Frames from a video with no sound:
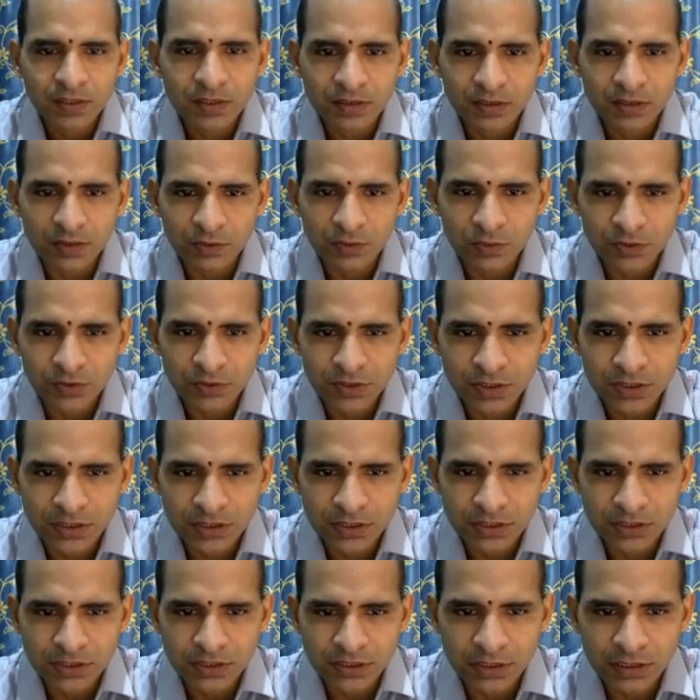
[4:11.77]
The question
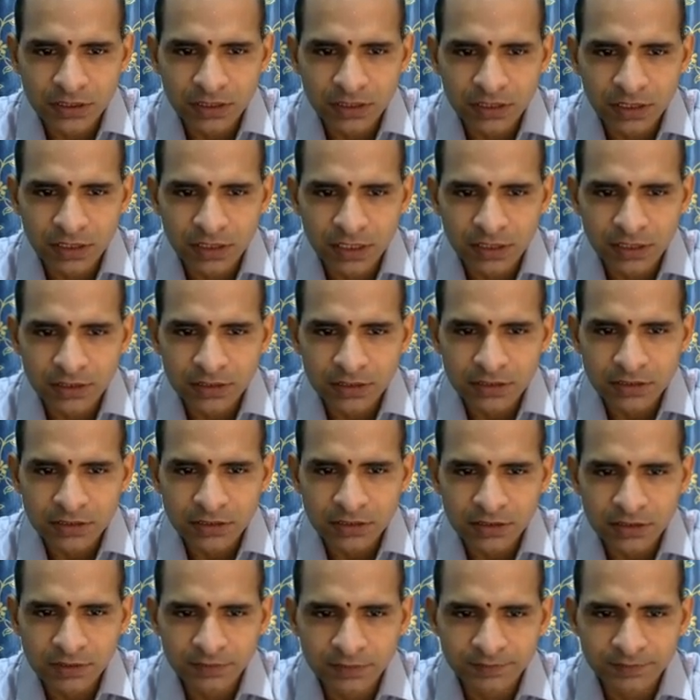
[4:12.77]
is like this: